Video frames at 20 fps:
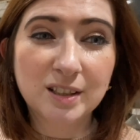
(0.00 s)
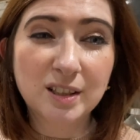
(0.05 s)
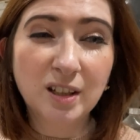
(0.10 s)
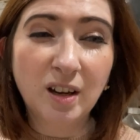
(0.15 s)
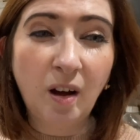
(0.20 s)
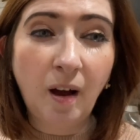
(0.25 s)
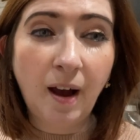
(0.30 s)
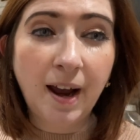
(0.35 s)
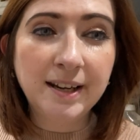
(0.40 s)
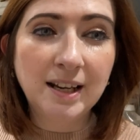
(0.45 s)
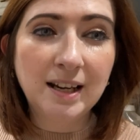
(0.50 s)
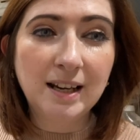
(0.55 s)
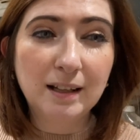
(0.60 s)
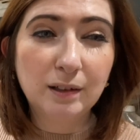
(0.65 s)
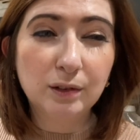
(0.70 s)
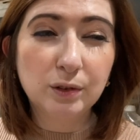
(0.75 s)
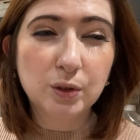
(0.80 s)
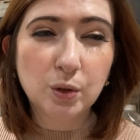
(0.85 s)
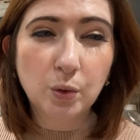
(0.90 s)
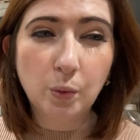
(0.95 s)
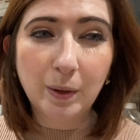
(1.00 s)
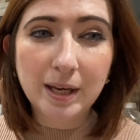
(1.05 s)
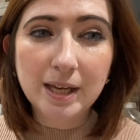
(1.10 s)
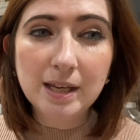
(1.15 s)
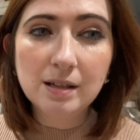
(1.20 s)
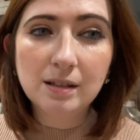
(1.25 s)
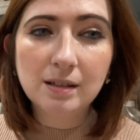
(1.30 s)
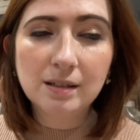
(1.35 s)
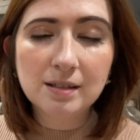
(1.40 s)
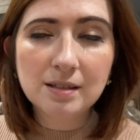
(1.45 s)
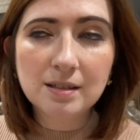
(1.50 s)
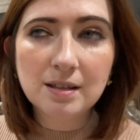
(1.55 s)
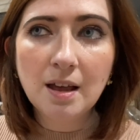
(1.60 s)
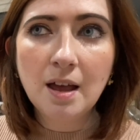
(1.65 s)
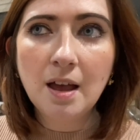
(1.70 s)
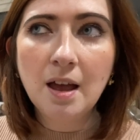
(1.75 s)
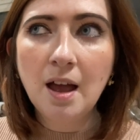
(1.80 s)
tiny little tweaks